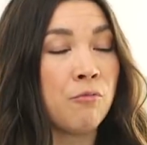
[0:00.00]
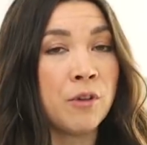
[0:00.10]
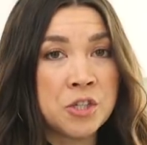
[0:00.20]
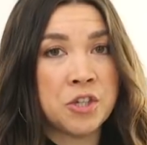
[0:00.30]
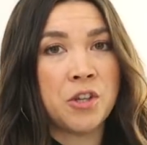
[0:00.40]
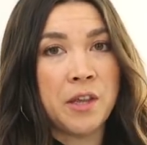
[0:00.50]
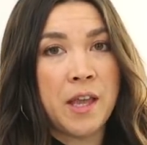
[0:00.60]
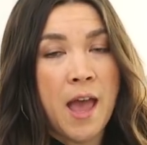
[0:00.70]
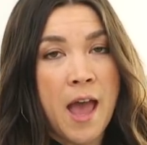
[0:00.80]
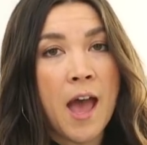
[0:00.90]

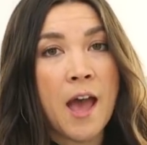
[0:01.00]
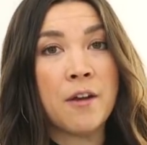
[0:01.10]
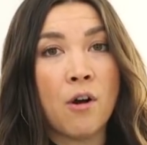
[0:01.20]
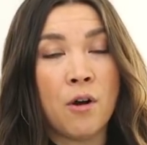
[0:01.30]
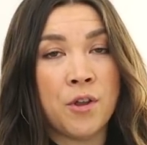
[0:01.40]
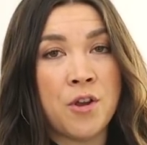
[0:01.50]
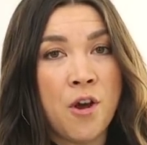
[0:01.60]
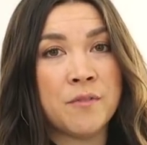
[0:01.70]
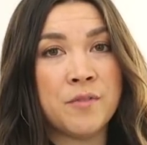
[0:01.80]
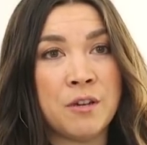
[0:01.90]
originally had all the
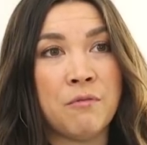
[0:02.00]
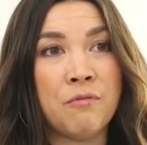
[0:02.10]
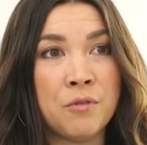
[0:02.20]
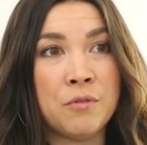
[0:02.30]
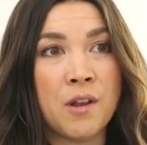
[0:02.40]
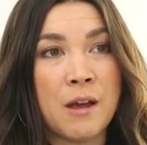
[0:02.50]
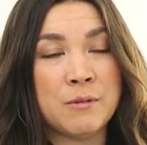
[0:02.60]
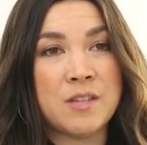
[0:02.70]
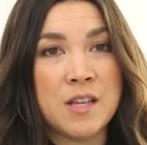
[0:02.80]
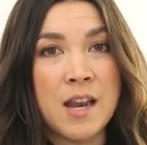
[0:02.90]
non-vegan food that I
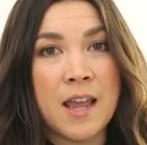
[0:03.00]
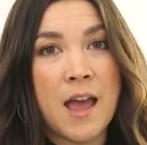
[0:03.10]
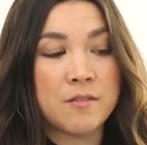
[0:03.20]
was eating